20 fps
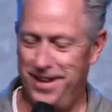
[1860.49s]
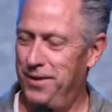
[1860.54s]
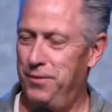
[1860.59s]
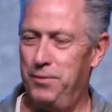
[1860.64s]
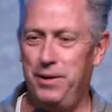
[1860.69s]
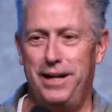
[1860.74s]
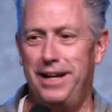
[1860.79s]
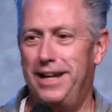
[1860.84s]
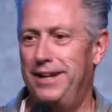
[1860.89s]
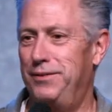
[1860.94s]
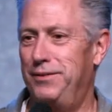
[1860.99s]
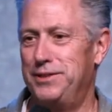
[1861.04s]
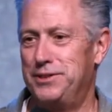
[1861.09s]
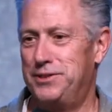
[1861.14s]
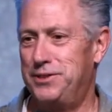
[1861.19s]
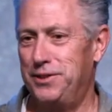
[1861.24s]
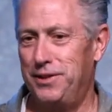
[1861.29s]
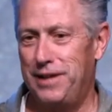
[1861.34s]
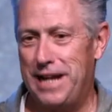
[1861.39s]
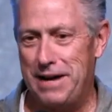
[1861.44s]
we, we
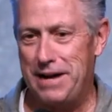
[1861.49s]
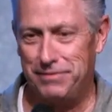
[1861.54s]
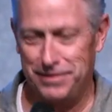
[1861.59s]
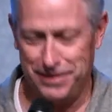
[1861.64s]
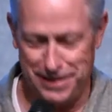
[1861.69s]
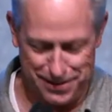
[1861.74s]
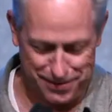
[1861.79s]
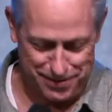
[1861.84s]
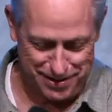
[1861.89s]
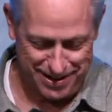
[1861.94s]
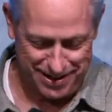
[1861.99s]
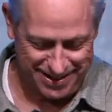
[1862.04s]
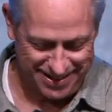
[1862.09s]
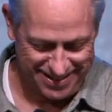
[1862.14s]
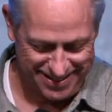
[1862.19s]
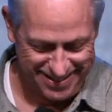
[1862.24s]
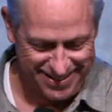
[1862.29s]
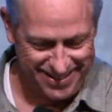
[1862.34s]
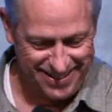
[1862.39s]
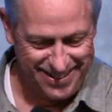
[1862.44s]
still laugh at that thing.
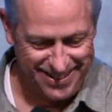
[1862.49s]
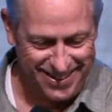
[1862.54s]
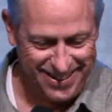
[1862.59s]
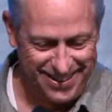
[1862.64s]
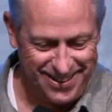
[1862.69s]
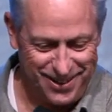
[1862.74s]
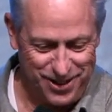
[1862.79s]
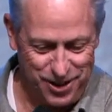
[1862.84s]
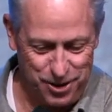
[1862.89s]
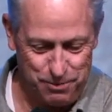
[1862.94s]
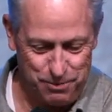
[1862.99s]
Oh,